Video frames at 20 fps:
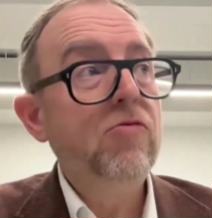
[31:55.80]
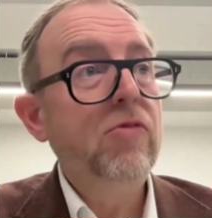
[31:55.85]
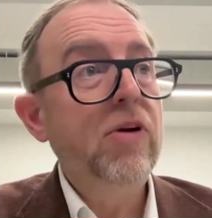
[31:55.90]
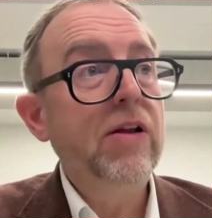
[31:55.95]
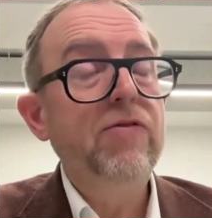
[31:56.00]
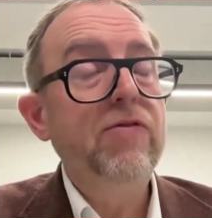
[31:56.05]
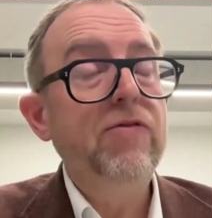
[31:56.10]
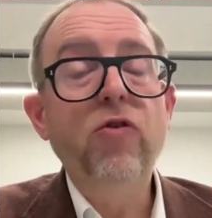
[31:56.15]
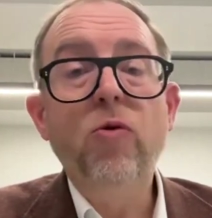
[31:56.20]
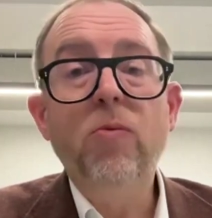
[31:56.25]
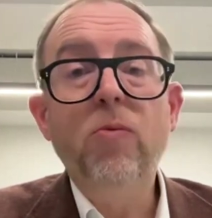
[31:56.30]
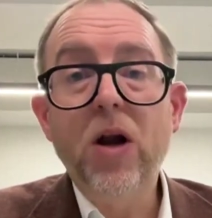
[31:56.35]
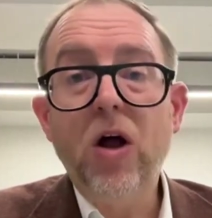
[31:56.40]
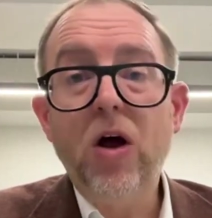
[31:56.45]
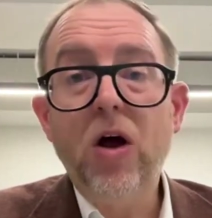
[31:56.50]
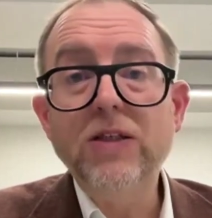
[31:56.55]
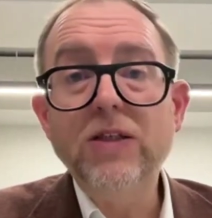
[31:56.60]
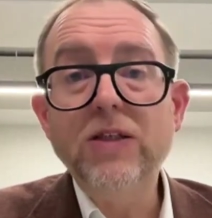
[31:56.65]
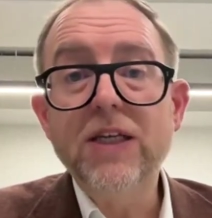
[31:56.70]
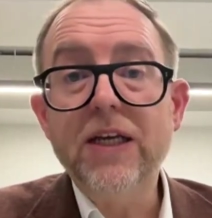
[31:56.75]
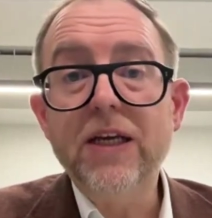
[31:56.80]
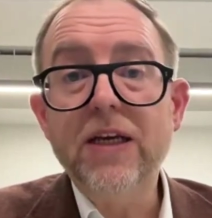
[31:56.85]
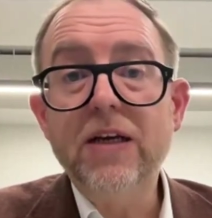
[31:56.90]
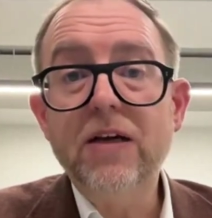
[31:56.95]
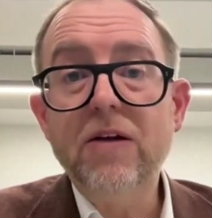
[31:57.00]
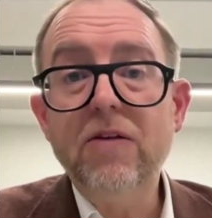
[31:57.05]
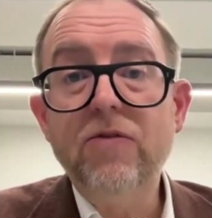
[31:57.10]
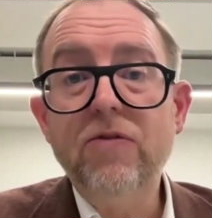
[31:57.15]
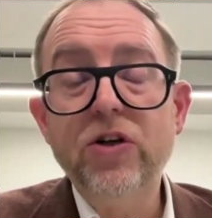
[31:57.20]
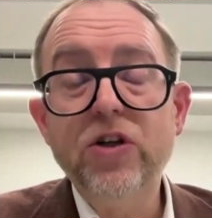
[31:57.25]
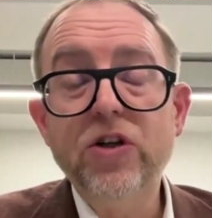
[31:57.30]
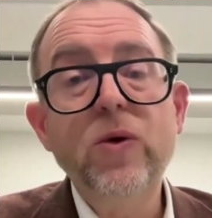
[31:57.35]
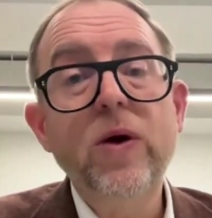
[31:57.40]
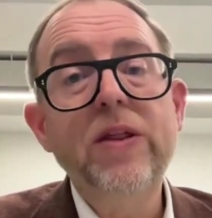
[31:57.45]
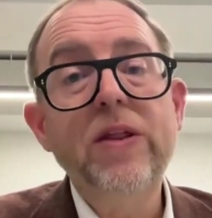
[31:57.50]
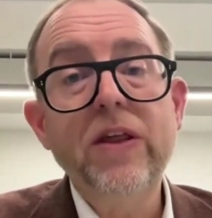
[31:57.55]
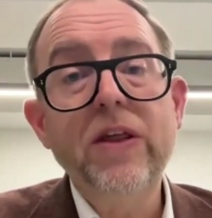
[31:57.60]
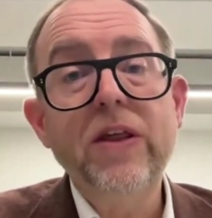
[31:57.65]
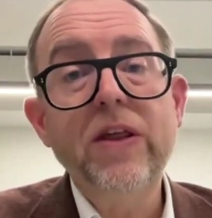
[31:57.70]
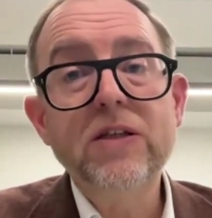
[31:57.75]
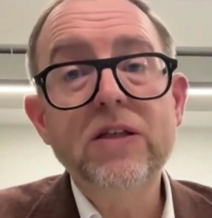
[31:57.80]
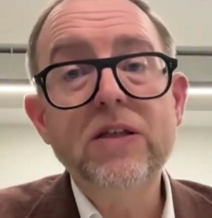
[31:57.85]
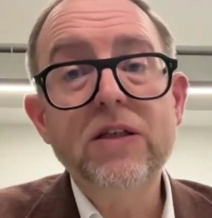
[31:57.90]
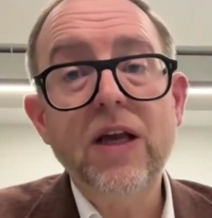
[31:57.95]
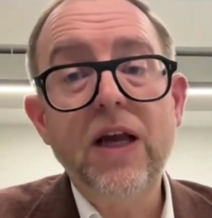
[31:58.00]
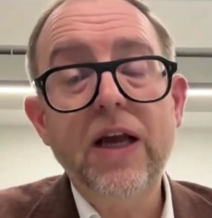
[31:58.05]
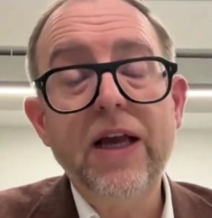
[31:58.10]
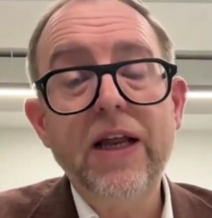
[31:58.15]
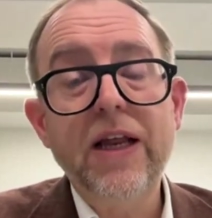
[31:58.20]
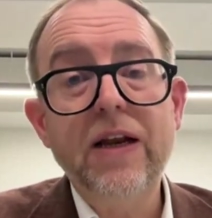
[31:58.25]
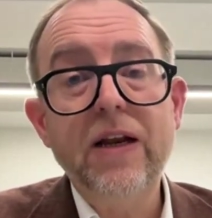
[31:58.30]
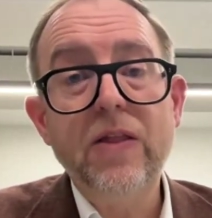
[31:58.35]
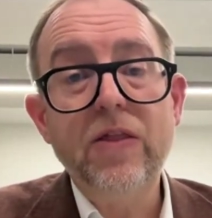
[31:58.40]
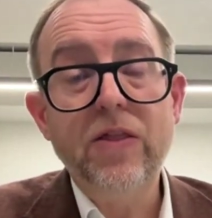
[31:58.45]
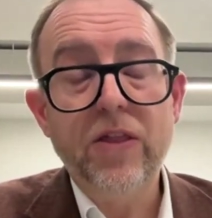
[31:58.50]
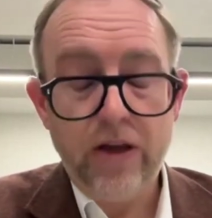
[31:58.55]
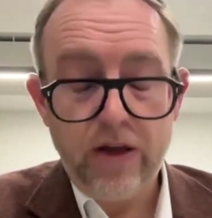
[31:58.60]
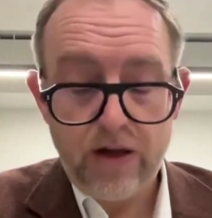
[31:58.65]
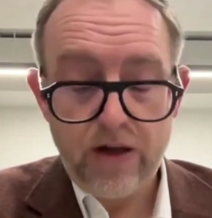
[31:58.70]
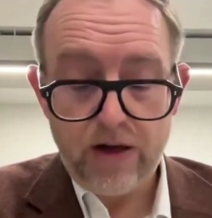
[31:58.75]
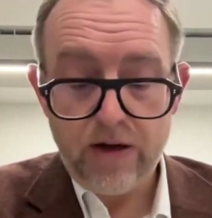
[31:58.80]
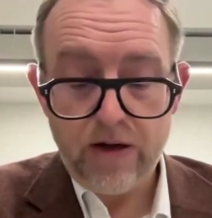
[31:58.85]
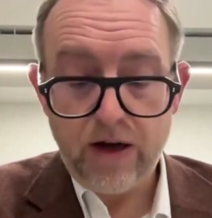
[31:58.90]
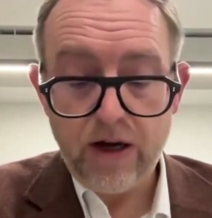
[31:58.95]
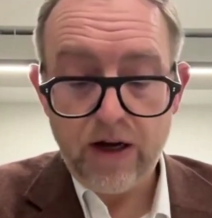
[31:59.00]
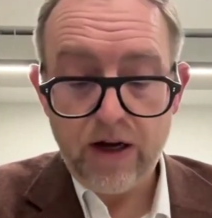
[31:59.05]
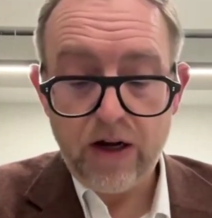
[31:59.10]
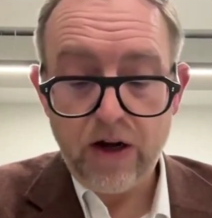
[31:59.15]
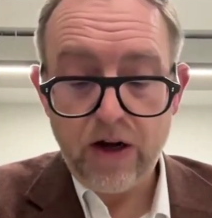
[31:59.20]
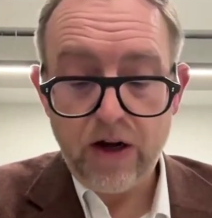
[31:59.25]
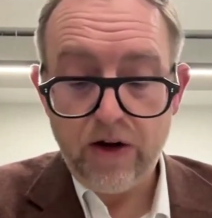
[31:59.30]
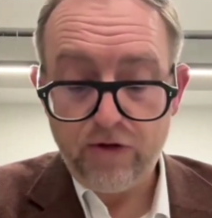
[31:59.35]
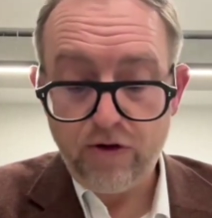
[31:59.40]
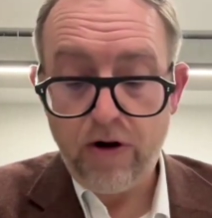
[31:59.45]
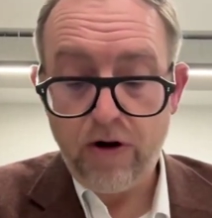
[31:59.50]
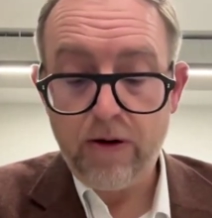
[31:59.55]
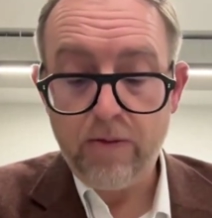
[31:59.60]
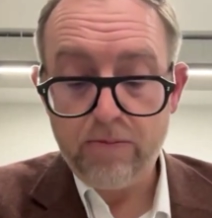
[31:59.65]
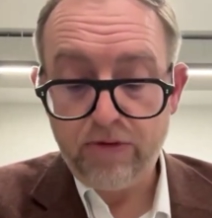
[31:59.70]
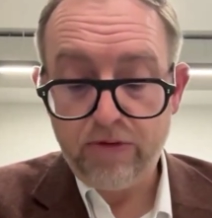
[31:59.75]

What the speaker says: really formalizing virtue ethics in the kind of growing